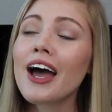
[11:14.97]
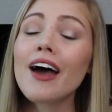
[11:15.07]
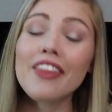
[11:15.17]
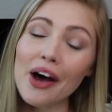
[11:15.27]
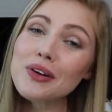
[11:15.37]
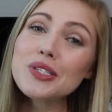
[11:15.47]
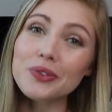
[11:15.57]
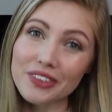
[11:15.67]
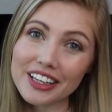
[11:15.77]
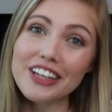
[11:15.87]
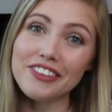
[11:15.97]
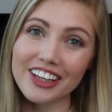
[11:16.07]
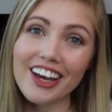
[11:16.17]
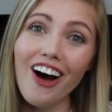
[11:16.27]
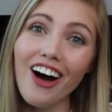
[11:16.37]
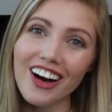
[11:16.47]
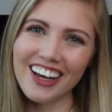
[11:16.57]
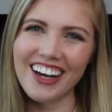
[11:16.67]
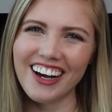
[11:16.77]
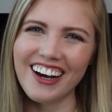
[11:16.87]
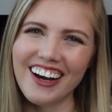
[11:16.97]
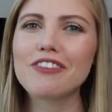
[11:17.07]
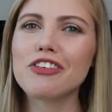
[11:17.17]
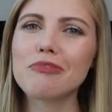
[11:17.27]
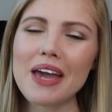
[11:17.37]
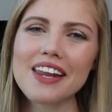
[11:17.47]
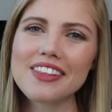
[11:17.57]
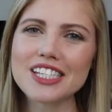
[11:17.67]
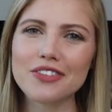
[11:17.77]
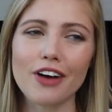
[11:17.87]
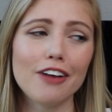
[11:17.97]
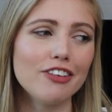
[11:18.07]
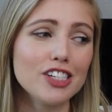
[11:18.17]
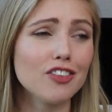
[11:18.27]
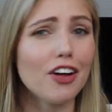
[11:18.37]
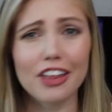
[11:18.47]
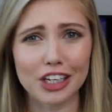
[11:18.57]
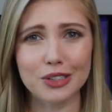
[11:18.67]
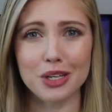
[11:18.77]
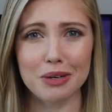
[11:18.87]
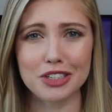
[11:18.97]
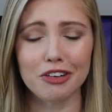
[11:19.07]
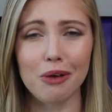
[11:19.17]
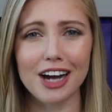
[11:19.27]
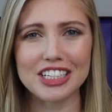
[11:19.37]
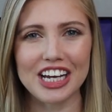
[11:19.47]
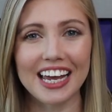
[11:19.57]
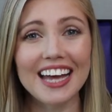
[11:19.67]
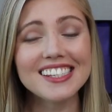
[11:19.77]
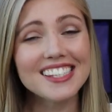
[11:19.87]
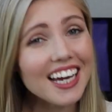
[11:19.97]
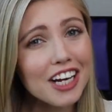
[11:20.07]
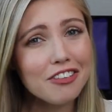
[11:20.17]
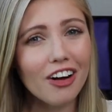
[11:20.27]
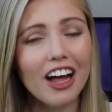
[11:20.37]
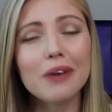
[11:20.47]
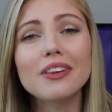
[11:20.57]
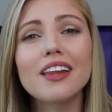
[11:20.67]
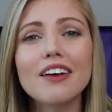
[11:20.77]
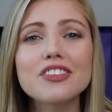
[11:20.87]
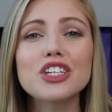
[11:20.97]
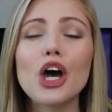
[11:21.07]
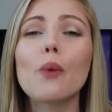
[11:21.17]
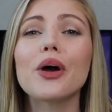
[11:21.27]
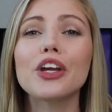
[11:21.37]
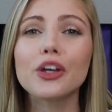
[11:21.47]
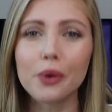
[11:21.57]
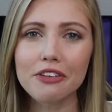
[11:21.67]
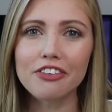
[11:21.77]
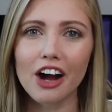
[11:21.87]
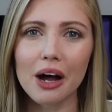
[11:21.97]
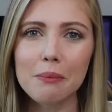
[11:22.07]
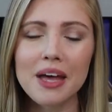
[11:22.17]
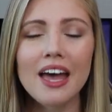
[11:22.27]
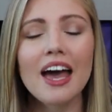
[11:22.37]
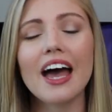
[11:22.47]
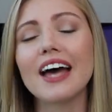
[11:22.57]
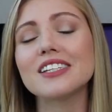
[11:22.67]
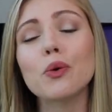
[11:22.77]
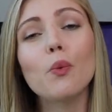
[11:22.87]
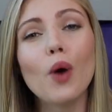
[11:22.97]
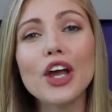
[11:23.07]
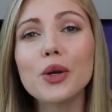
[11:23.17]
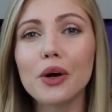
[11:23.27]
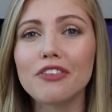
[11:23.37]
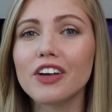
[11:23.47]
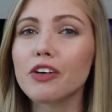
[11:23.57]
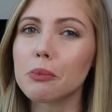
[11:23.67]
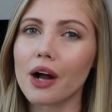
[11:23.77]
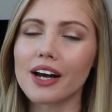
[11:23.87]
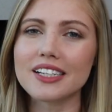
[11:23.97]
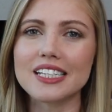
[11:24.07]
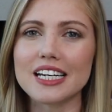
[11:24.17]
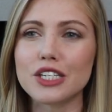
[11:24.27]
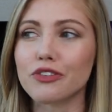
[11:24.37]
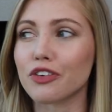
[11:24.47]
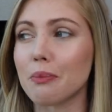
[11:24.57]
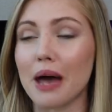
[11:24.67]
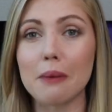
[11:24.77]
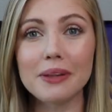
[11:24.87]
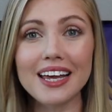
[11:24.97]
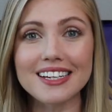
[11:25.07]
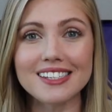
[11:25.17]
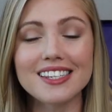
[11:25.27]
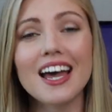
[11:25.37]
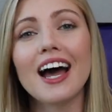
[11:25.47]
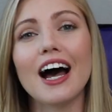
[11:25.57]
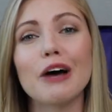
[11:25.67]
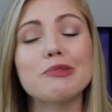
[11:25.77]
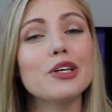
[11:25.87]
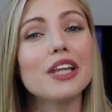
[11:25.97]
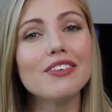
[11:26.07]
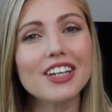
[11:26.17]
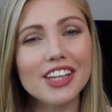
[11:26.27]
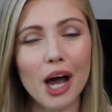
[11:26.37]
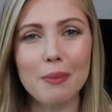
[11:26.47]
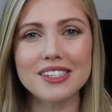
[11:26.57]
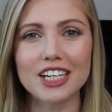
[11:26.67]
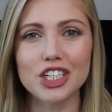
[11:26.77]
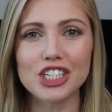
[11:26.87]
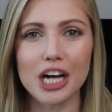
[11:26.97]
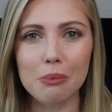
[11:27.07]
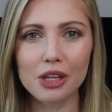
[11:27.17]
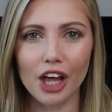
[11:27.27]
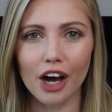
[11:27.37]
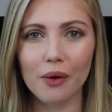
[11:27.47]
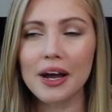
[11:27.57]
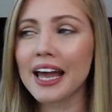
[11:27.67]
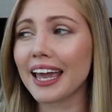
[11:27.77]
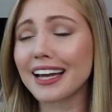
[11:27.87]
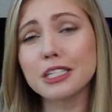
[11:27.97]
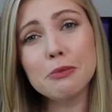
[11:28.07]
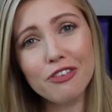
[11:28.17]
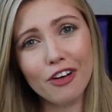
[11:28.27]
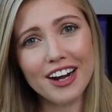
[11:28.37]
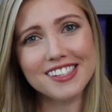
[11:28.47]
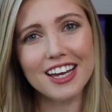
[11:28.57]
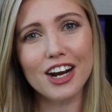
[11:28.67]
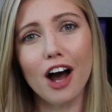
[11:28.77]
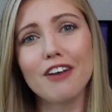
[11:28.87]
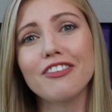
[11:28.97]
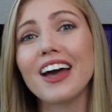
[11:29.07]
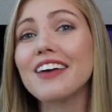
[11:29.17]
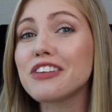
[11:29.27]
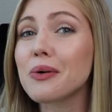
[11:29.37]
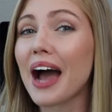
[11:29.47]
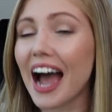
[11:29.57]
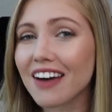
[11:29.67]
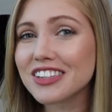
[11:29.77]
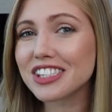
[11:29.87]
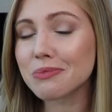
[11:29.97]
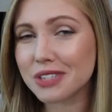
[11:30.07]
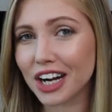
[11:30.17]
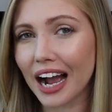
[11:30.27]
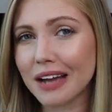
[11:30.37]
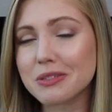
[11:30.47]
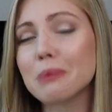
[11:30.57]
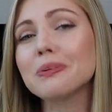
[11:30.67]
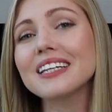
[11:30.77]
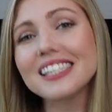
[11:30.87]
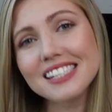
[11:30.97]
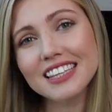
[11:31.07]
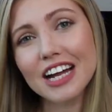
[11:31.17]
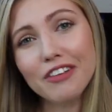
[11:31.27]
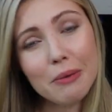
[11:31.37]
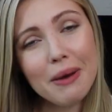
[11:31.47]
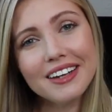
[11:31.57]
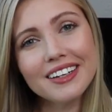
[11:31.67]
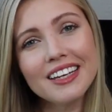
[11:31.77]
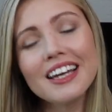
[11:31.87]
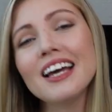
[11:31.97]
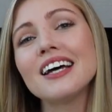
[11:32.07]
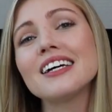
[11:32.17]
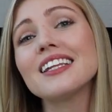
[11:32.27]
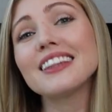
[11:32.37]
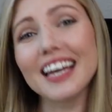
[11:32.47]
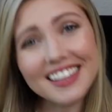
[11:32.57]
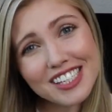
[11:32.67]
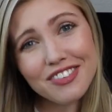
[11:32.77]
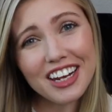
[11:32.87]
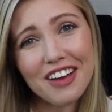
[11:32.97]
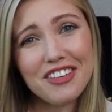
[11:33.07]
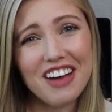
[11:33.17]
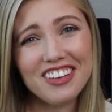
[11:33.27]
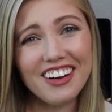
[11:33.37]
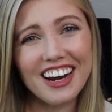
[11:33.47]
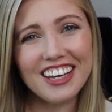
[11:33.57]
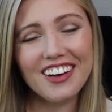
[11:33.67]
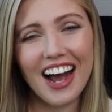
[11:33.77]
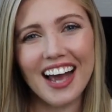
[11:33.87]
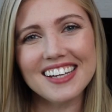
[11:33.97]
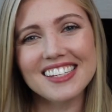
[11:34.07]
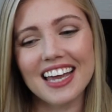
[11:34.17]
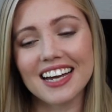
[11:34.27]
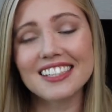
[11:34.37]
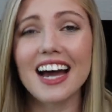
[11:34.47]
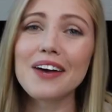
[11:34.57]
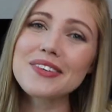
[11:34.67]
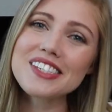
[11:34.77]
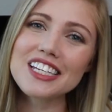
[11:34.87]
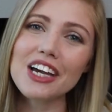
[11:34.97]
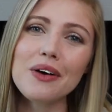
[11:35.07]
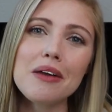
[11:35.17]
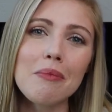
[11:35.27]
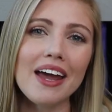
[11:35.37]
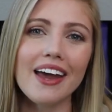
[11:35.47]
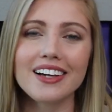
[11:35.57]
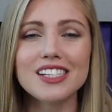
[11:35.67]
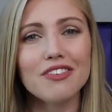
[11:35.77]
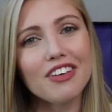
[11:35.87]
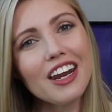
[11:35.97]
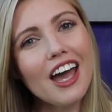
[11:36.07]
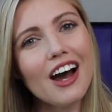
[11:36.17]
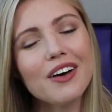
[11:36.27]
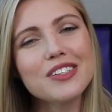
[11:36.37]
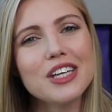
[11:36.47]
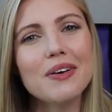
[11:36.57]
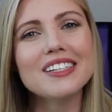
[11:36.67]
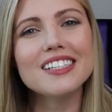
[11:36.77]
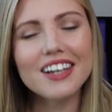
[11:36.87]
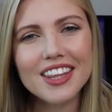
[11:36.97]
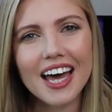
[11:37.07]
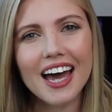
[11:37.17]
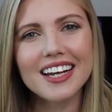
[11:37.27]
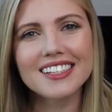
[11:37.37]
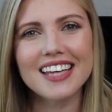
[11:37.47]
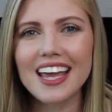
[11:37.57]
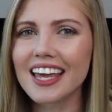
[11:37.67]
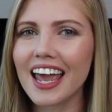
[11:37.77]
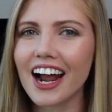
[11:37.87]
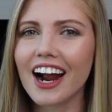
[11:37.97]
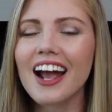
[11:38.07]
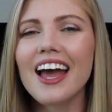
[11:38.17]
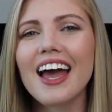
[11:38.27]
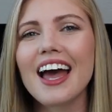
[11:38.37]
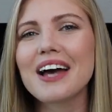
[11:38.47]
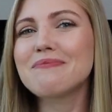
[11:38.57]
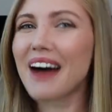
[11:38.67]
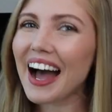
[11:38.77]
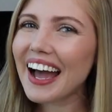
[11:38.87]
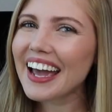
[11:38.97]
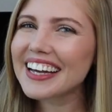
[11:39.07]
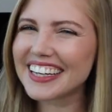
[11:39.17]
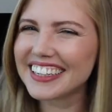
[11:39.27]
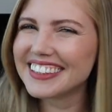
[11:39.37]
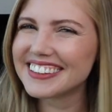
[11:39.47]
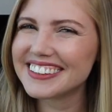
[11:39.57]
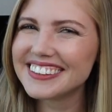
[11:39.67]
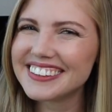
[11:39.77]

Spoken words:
And that was really, really hard. If you've made it this far, first of all, thank you so much for watching. And second of all, I would love to know where you're from and what your favorite product is from that place. So leave it in the comment section down below. And before I sign off, if you haven't subscribed, please hit that red button. Like this video if you haven't already, you guys. And I will see you in my next video. So until then, take care. Bye.